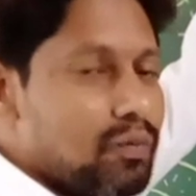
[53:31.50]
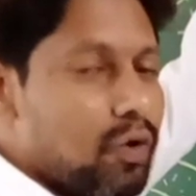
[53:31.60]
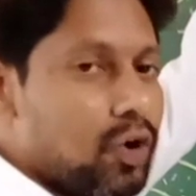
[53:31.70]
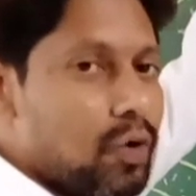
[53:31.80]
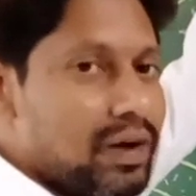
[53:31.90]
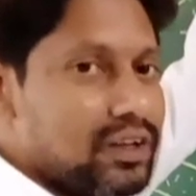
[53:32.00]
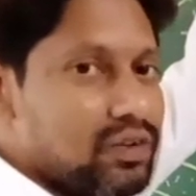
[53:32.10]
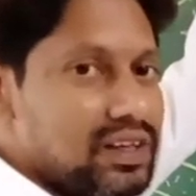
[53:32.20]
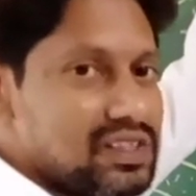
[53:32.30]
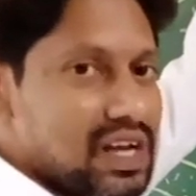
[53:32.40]
monomeric
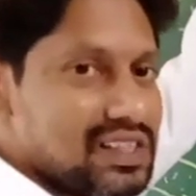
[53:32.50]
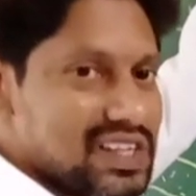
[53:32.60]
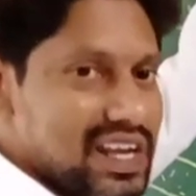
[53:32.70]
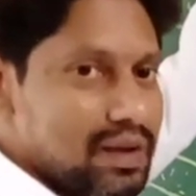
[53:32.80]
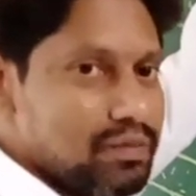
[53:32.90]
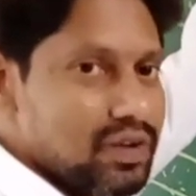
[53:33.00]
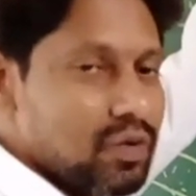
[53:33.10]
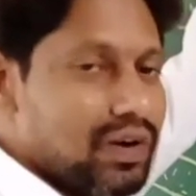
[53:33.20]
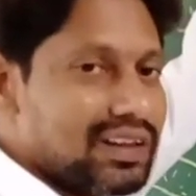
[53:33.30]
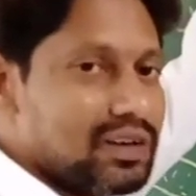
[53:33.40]
units are
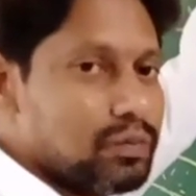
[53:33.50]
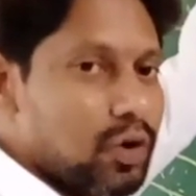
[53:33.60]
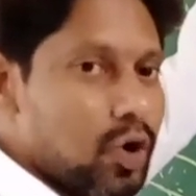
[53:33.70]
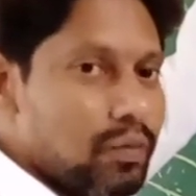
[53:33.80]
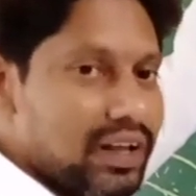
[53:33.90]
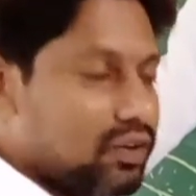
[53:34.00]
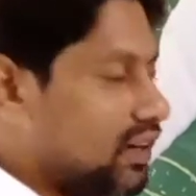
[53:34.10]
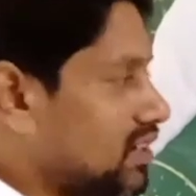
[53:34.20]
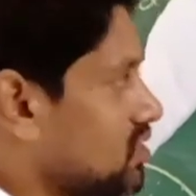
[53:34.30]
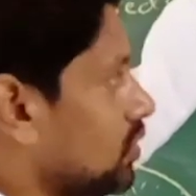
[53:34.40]
same. What are that monomeric
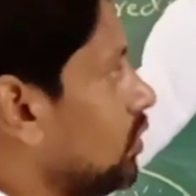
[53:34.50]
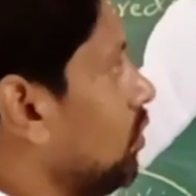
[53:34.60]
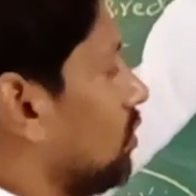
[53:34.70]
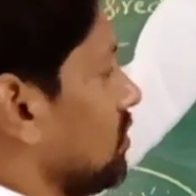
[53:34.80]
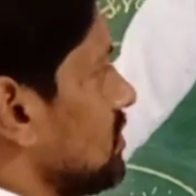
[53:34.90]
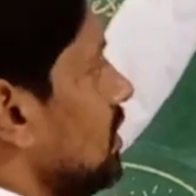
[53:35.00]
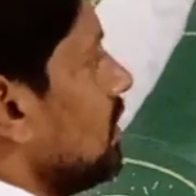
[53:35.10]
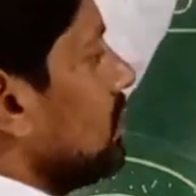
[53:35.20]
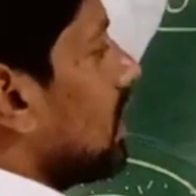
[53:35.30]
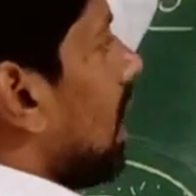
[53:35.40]
units? Glucose. Here